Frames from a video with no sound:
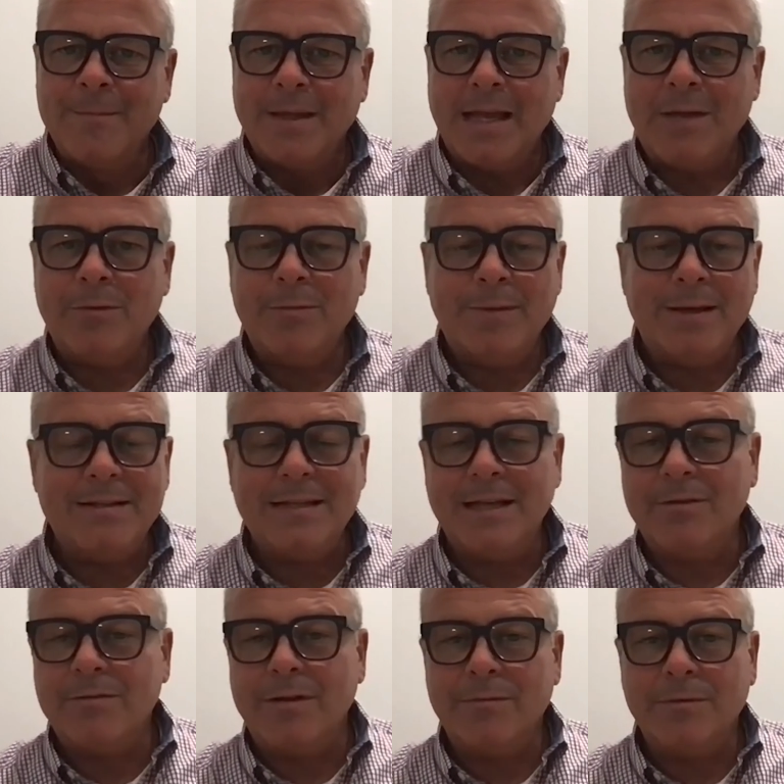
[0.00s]
And we maintain
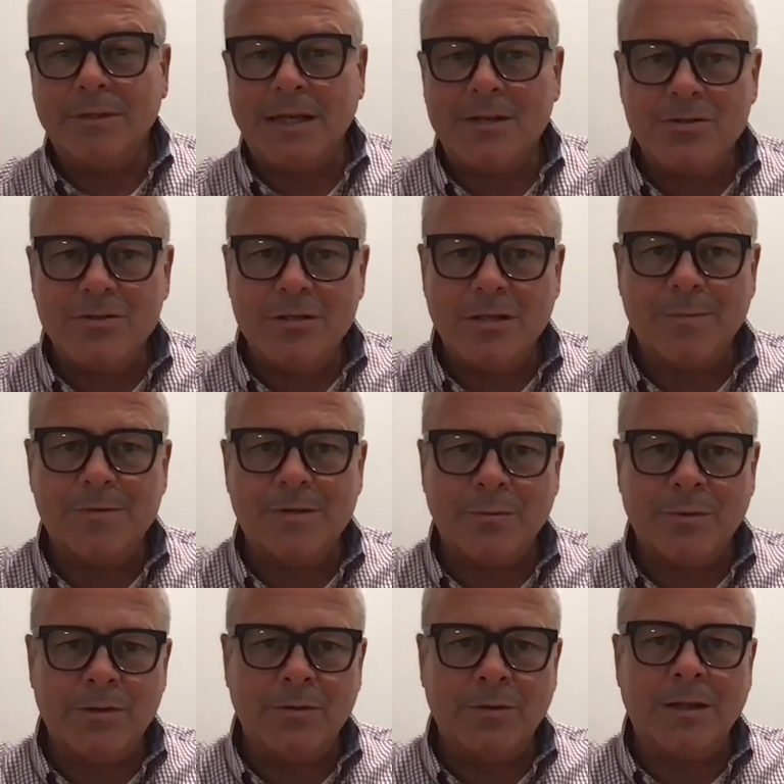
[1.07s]
great relationships and we
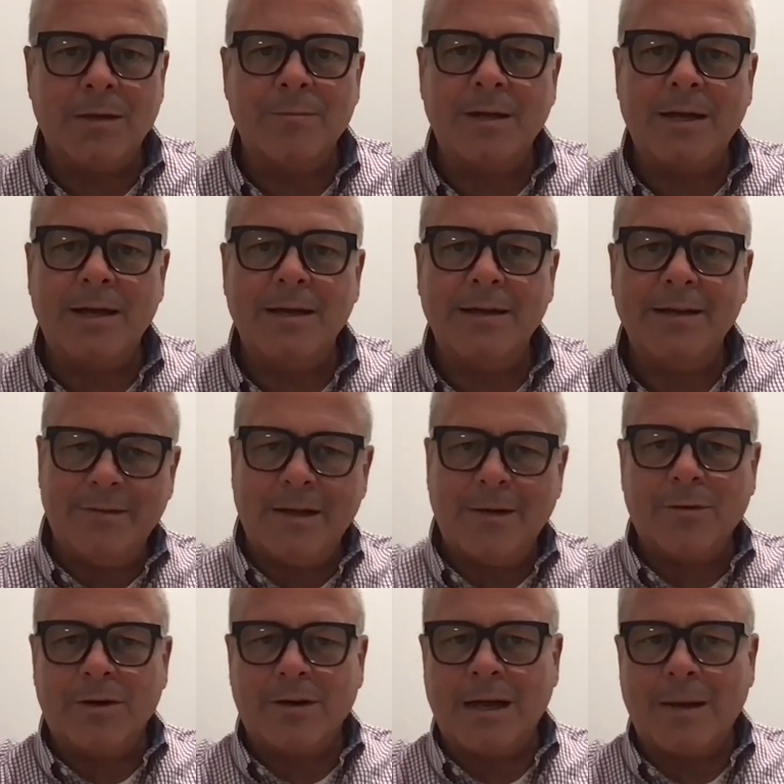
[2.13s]
do alumni
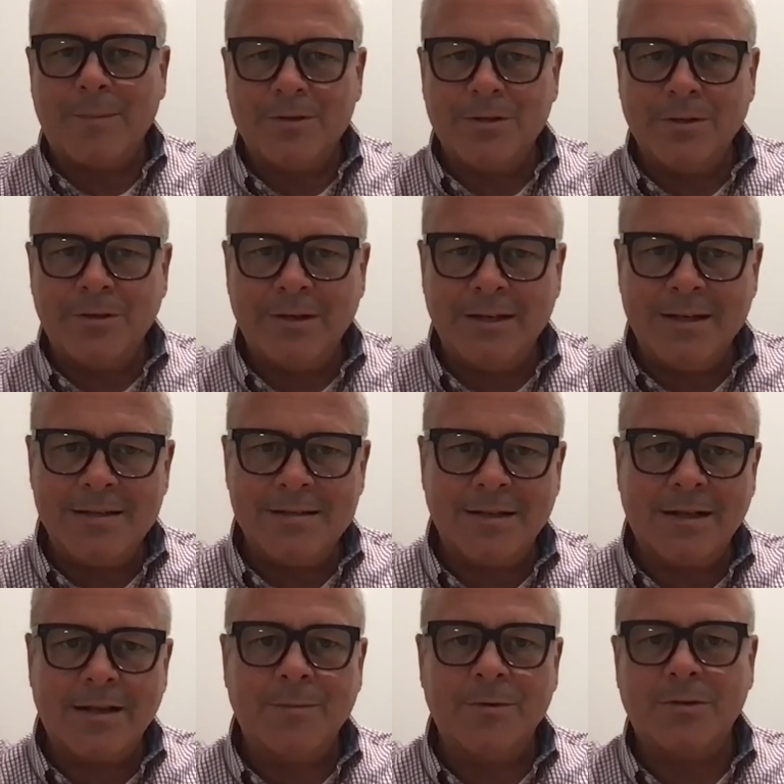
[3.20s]
networking opportunities and
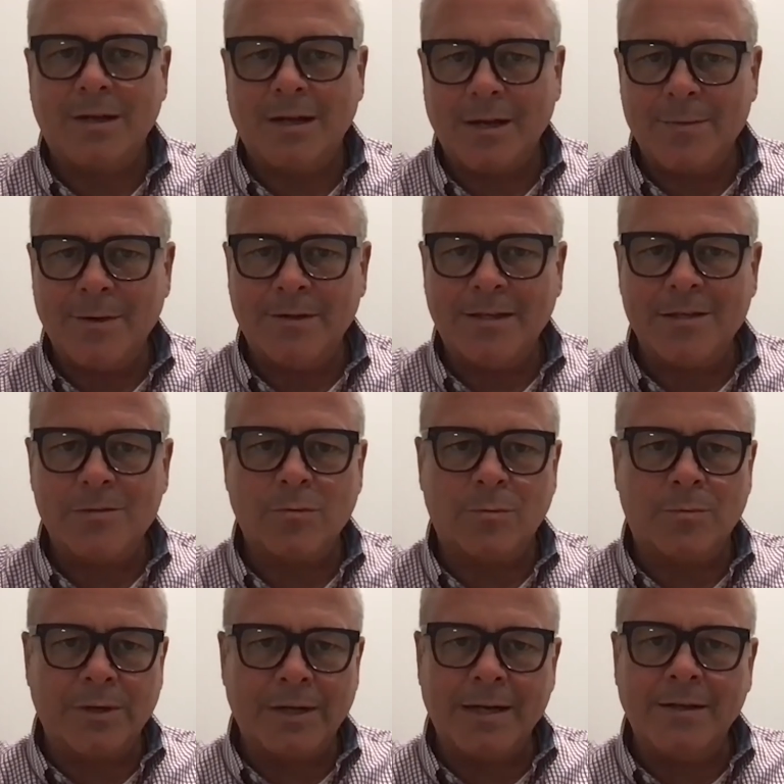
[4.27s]
come and talk about this. We'll
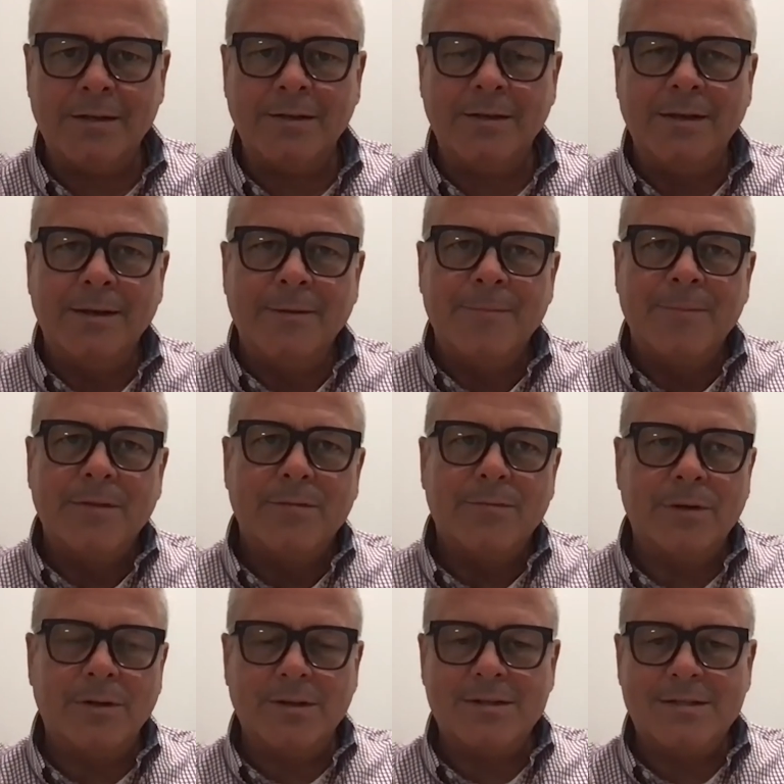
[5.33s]
bring in
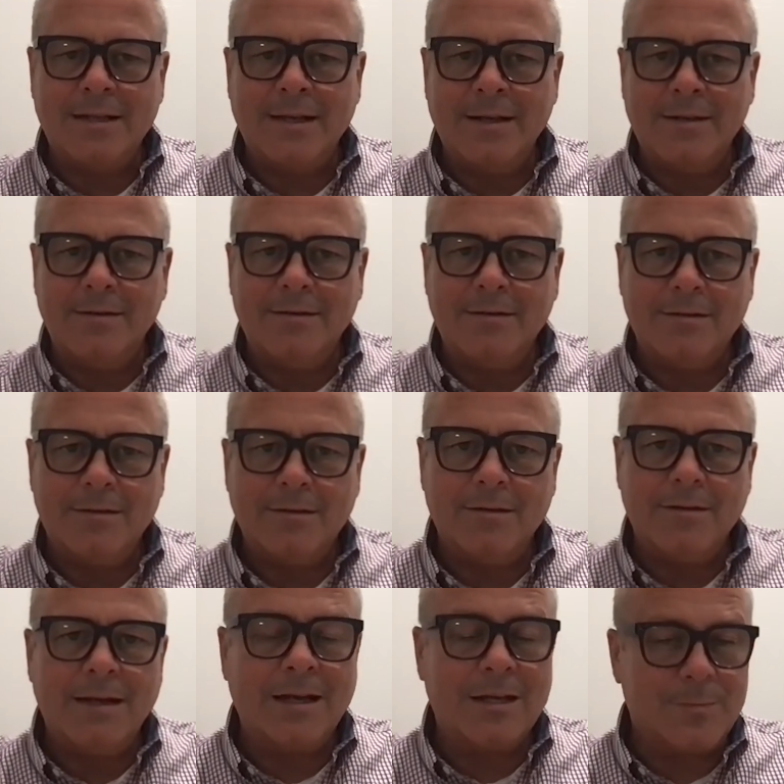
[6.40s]
real estate
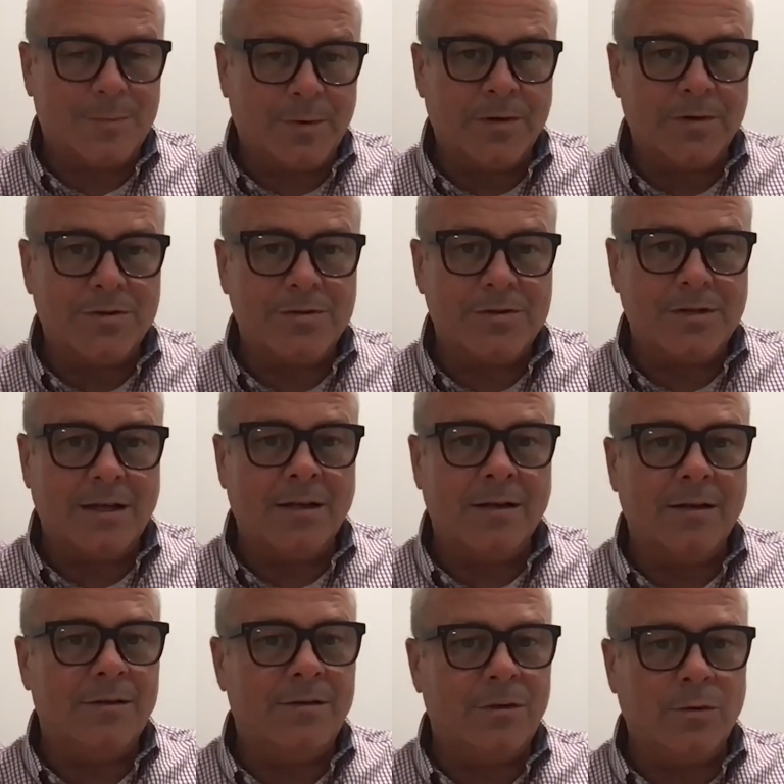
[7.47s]
experts
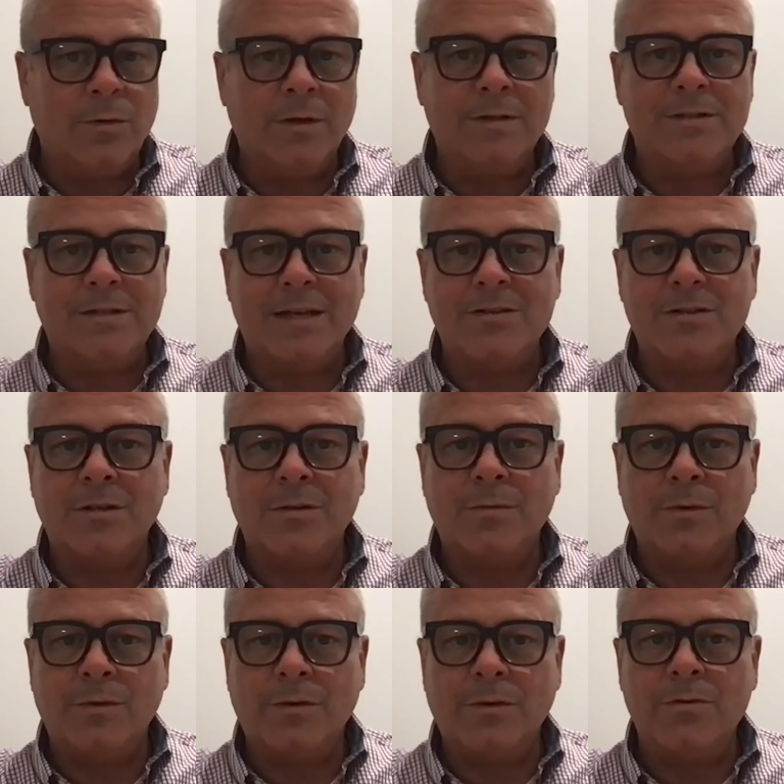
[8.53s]
and do a session
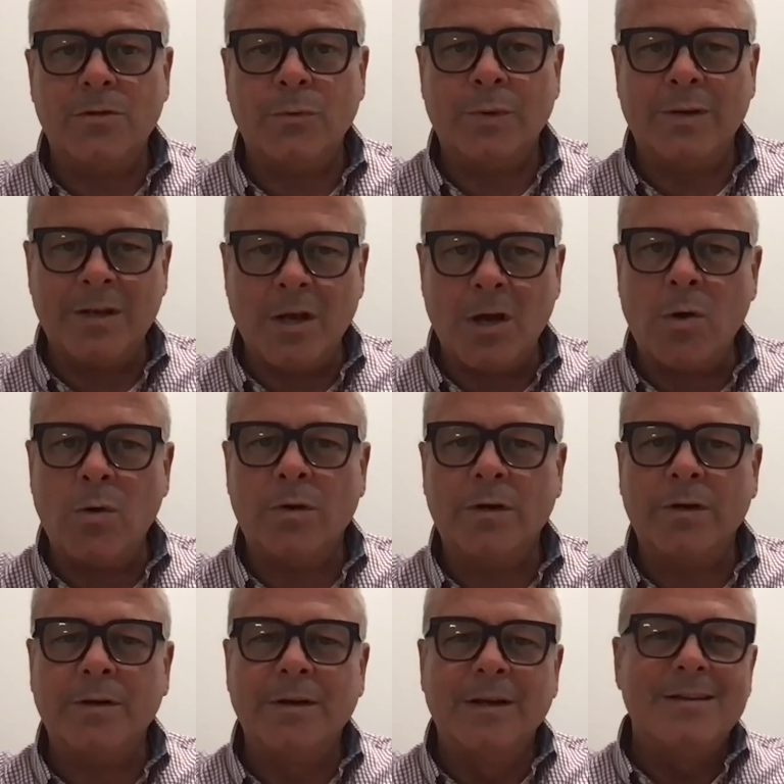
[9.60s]
with those who we know
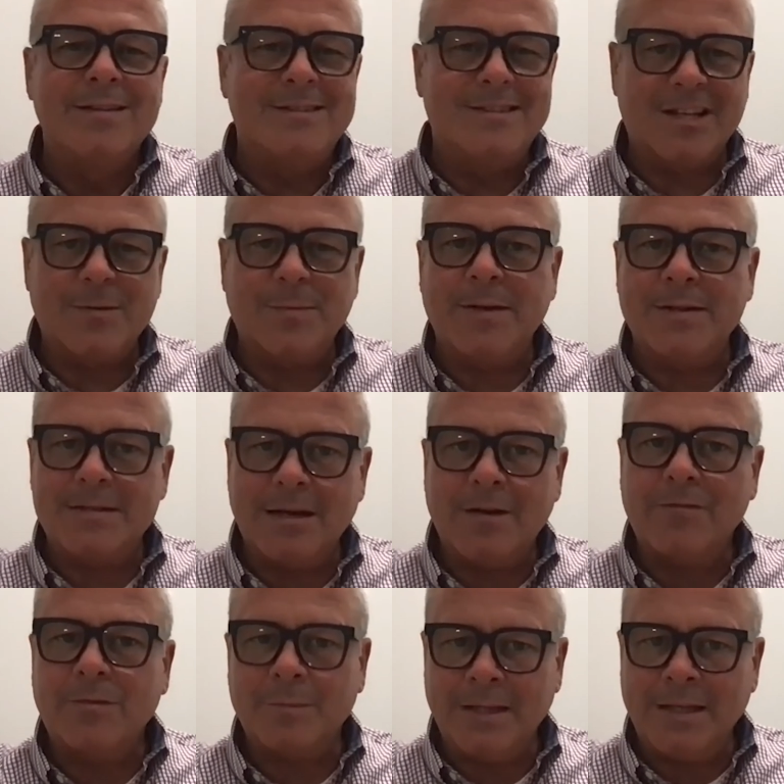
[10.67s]
are six months out
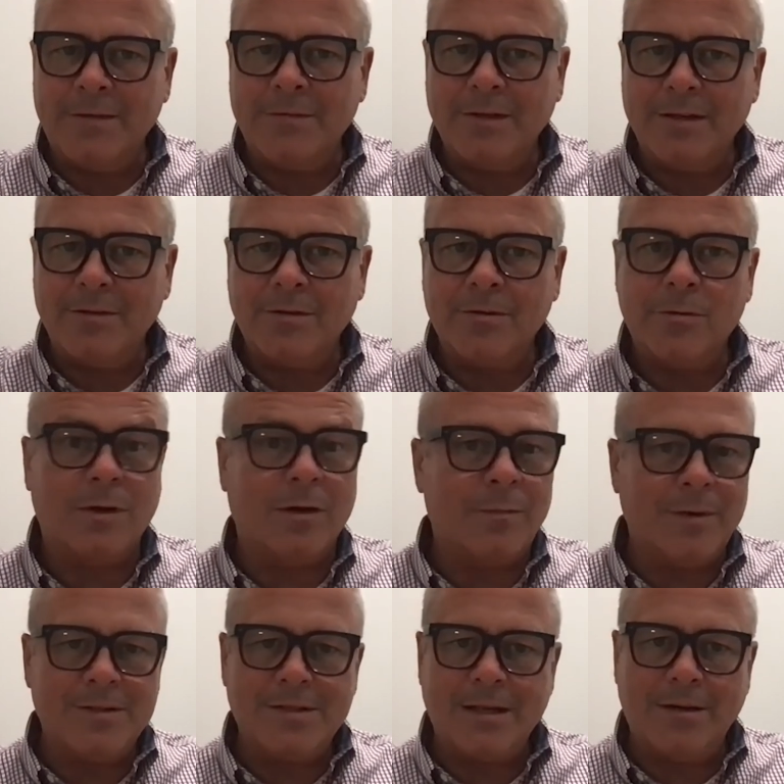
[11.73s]
from leaving or 12
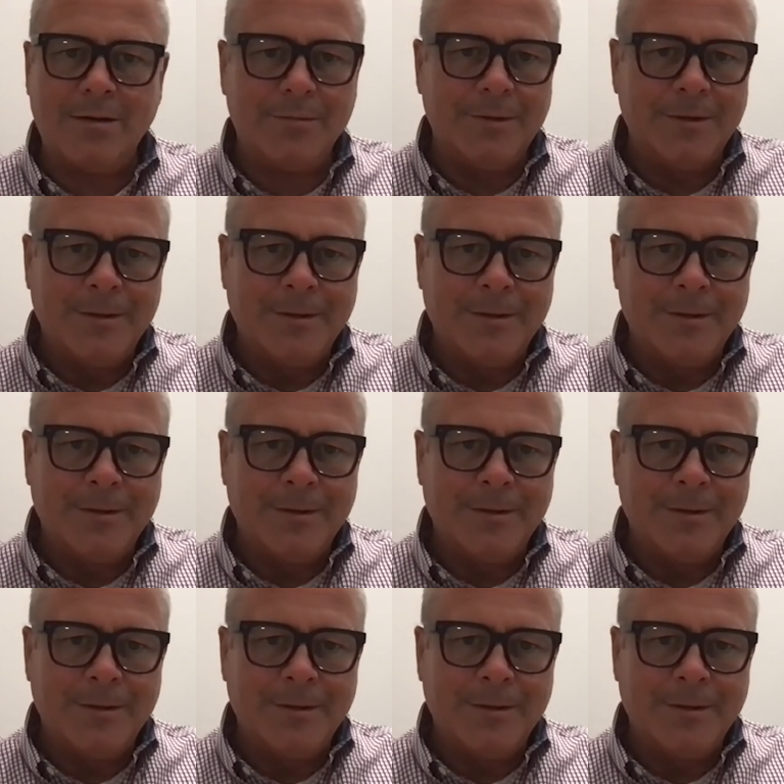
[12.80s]
months out.